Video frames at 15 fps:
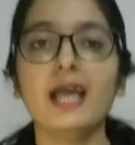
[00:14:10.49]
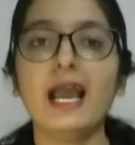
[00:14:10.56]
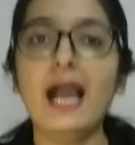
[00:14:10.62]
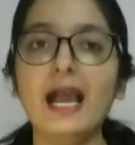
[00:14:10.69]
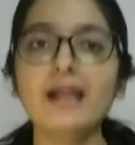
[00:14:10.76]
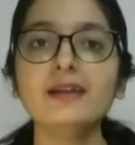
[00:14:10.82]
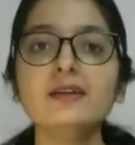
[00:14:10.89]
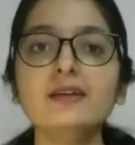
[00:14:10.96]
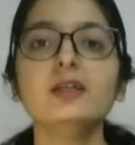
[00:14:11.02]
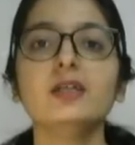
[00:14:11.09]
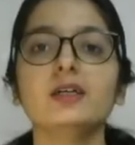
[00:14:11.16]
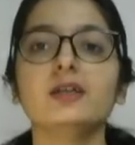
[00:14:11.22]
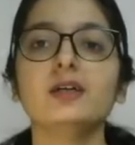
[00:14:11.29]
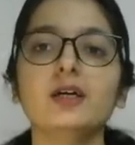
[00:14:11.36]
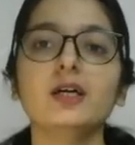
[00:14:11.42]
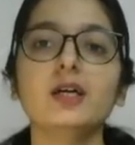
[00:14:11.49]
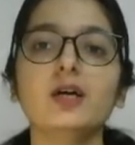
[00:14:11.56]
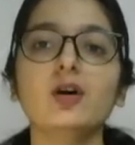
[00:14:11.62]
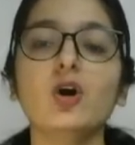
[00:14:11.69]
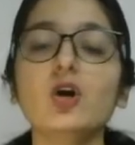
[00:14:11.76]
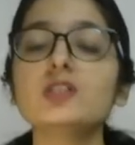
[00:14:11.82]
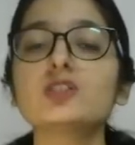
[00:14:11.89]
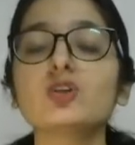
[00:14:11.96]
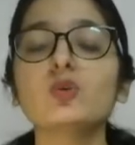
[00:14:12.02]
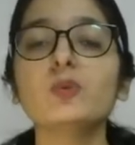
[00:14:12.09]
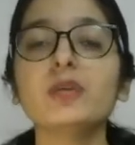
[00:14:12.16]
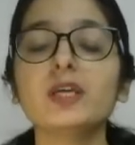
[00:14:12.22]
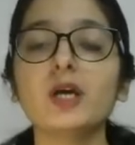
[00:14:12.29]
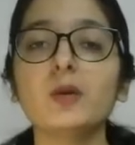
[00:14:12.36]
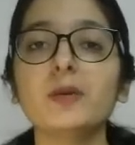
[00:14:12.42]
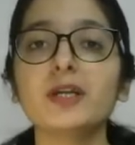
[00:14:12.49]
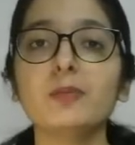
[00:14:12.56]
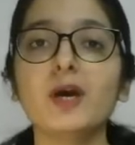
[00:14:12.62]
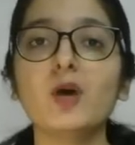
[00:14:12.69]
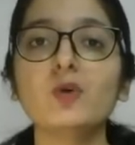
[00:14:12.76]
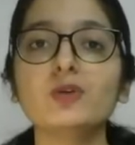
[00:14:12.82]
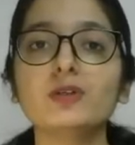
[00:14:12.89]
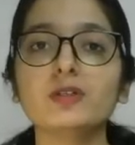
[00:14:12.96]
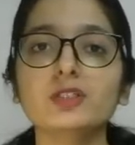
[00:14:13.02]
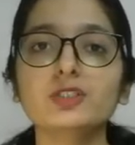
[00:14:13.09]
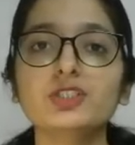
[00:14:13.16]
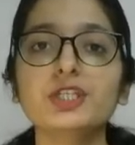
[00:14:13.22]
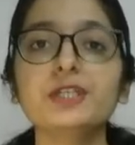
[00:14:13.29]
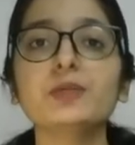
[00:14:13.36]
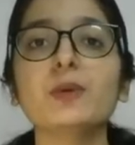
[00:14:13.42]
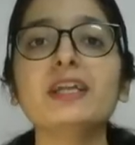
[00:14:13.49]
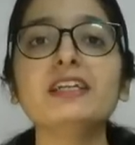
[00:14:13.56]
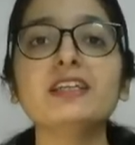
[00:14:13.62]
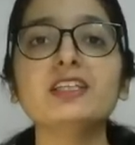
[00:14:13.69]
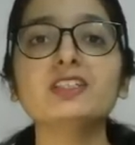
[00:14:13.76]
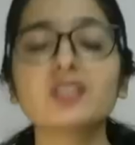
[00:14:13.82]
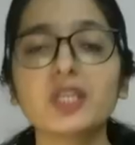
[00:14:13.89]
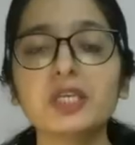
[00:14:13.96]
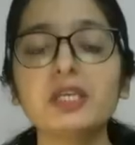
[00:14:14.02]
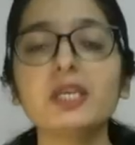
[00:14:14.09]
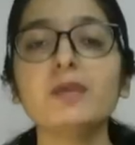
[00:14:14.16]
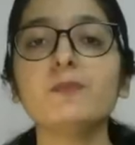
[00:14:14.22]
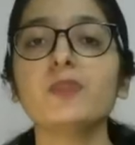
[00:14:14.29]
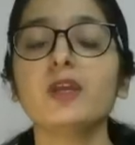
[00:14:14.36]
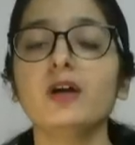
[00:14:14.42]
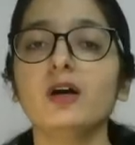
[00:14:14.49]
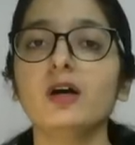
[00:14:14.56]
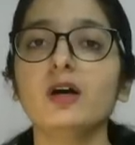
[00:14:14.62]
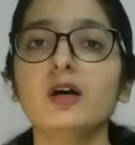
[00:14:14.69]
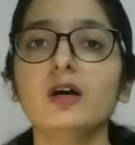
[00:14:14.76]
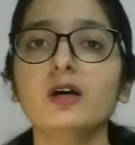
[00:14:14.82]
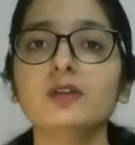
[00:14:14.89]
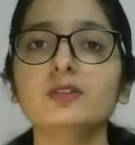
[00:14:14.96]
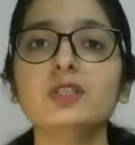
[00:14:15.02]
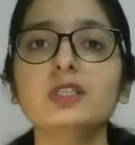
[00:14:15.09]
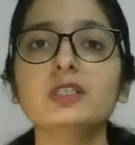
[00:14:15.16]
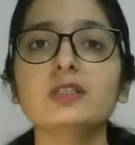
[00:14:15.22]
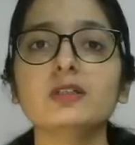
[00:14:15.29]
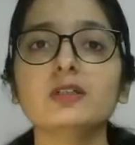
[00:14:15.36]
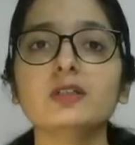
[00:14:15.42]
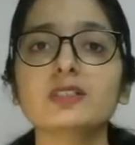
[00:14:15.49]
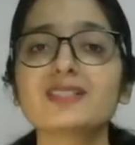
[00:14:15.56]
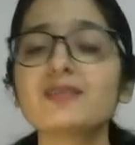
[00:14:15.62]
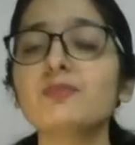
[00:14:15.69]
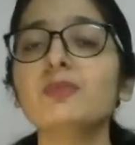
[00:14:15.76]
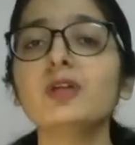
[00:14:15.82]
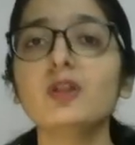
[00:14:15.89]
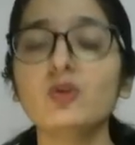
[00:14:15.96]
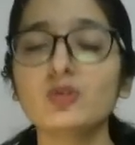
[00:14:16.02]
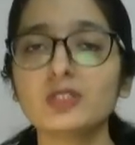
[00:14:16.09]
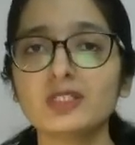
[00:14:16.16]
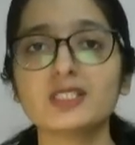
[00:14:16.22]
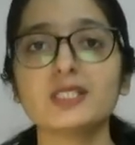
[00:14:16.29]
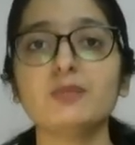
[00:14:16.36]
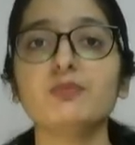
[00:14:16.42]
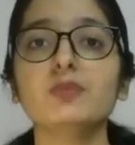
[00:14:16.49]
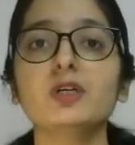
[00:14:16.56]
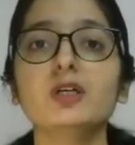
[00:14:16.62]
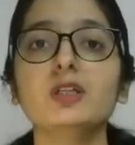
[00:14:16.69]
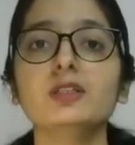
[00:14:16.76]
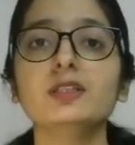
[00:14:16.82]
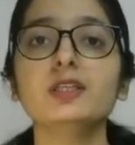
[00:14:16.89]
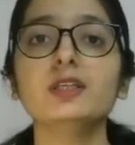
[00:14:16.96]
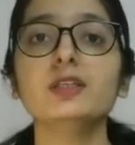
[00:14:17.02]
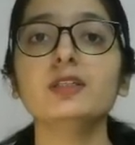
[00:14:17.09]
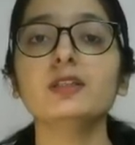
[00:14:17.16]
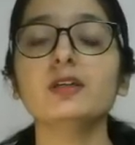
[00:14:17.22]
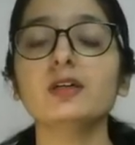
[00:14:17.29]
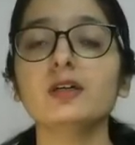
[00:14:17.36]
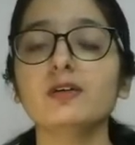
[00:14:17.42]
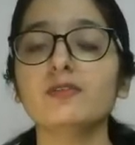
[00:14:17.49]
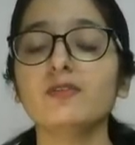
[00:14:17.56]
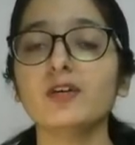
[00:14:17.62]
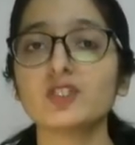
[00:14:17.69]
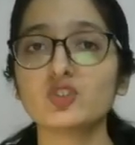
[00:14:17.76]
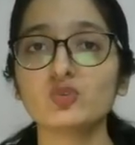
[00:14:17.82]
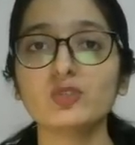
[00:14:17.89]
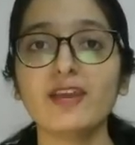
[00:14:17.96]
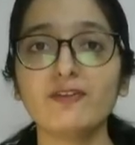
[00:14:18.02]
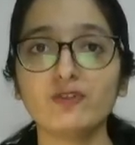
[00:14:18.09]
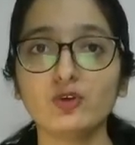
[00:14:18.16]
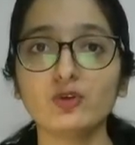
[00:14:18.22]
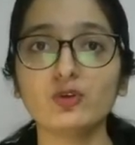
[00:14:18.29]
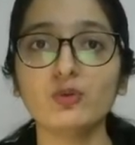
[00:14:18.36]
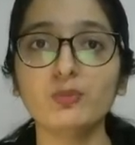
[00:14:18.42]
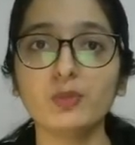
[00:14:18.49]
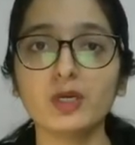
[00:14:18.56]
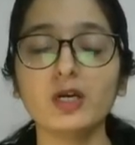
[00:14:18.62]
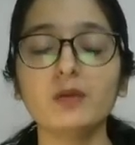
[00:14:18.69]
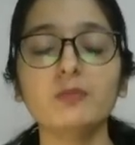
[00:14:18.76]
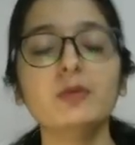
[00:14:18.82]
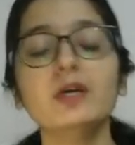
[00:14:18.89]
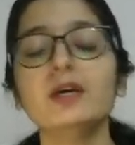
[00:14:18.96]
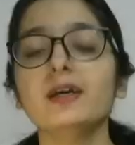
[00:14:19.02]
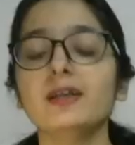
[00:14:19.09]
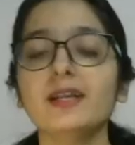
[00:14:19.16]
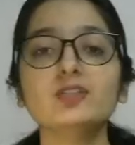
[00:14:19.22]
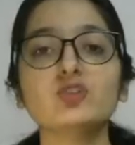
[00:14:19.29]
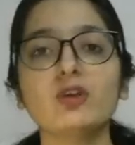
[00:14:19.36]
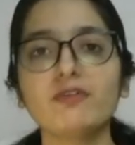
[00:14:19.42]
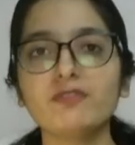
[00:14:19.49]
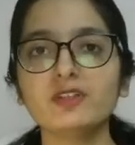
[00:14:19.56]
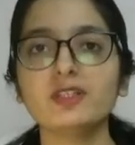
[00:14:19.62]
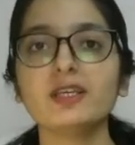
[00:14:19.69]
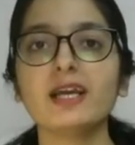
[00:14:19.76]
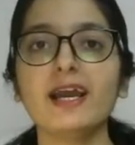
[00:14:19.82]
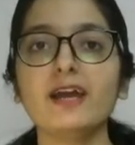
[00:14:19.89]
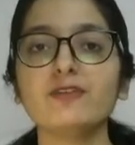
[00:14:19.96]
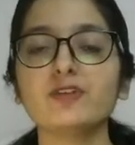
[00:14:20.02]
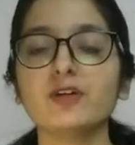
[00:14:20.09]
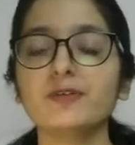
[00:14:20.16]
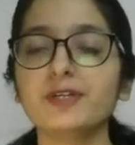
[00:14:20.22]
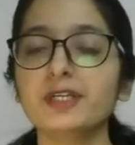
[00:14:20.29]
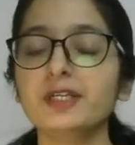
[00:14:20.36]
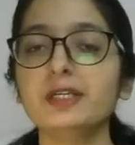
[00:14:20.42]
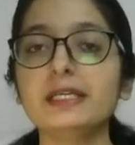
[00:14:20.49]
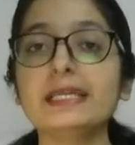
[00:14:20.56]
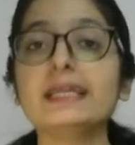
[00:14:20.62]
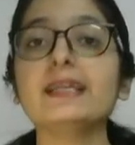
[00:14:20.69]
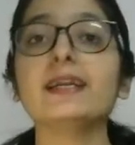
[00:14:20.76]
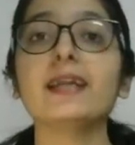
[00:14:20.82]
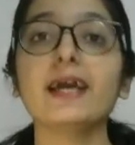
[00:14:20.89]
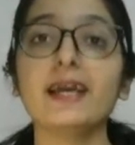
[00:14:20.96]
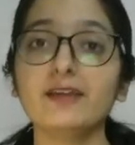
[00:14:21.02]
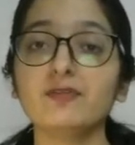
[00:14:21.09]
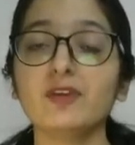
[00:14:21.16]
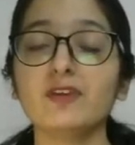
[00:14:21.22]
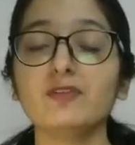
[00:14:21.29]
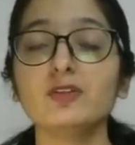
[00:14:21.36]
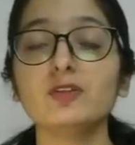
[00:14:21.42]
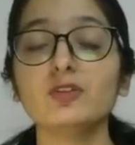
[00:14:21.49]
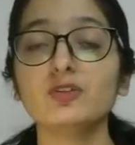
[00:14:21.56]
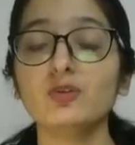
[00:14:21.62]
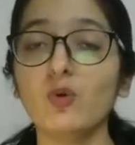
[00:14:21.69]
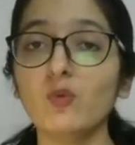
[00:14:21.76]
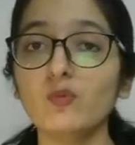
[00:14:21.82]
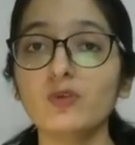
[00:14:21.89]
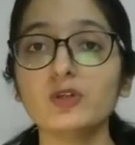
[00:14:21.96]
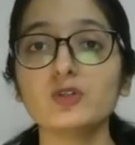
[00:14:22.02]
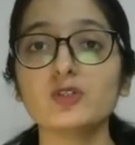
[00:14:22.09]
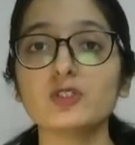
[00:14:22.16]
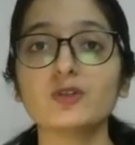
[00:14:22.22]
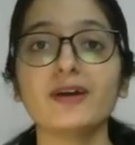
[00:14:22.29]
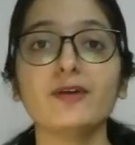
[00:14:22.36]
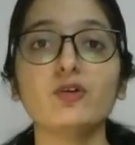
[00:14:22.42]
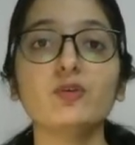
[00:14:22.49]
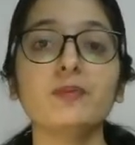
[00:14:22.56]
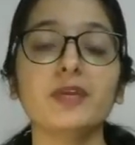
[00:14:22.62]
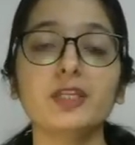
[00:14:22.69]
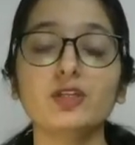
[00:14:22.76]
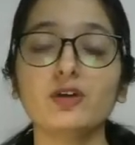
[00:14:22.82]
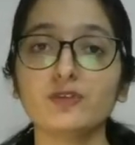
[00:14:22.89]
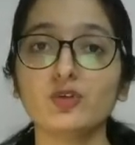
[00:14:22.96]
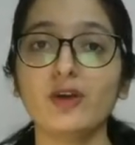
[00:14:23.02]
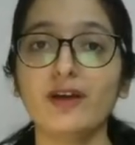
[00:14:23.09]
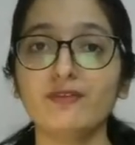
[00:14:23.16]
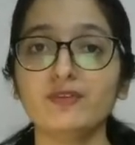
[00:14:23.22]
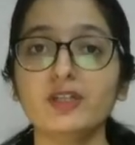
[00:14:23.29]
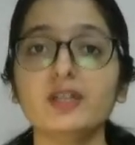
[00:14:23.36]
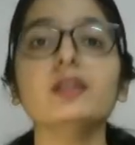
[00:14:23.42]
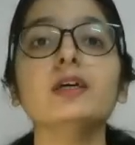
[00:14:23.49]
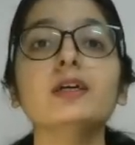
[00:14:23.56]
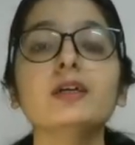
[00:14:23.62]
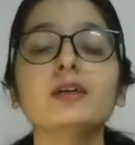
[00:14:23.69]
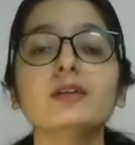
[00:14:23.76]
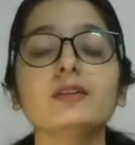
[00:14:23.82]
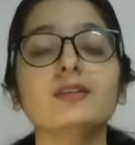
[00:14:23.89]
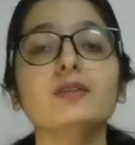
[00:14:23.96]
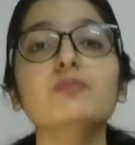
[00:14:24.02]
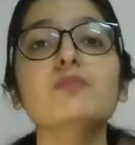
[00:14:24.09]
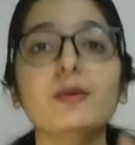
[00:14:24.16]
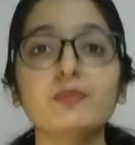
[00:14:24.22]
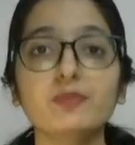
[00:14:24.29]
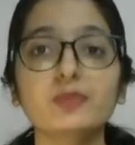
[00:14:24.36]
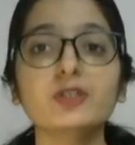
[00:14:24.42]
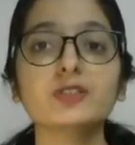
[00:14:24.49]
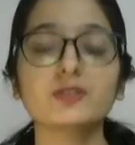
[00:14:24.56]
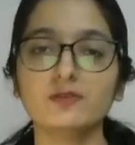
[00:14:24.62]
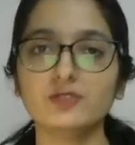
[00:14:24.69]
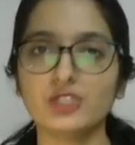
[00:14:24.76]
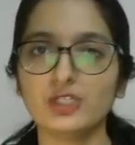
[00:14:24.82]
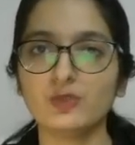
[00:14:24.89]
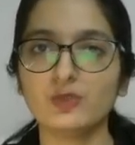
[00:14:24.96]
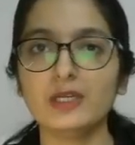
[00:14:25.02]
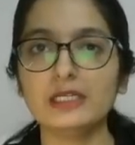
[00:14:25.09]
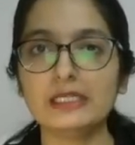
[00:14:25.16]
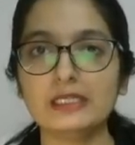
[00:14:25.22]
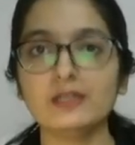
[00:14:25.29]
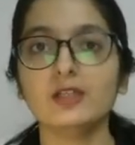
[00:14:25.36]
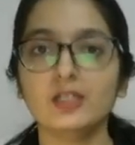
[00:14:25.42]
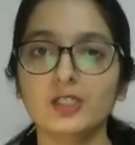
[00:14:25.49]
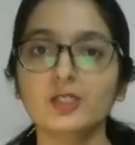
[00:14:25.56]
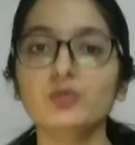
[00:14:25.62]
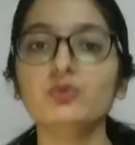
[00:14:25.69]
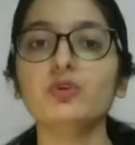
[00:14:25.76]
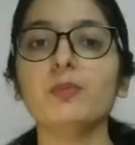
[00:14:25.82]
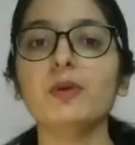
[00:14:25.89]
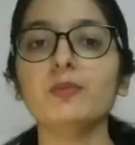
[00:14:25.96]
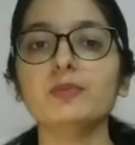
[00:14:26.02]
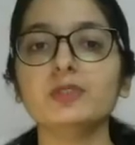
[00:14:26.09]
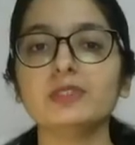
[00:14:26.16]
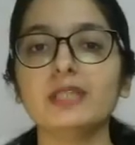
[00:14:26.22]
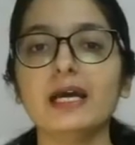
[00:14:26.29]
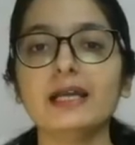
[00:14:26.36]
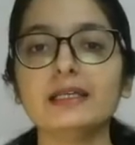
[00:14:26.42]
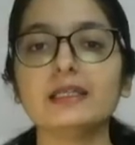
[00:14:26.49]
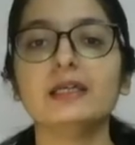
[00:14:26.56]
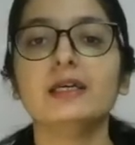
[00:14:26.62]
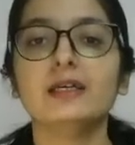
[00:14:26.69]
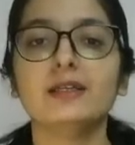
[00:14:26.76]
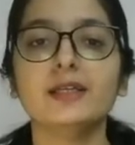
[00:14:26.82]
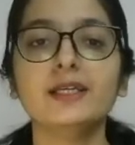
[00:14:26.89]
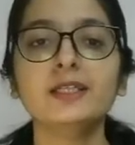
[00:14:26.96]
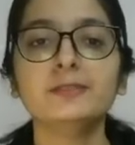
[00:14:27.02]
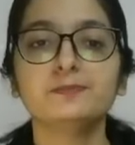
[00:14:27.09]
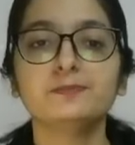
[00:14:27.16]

And also we covered about G20's theme, the symbol, lotus symbol, the Vasudev Kutumbakam, right? So everything I have covered in detail, and I have given you the homework also. I hope many of you have done. The members of G20 do remember that, right?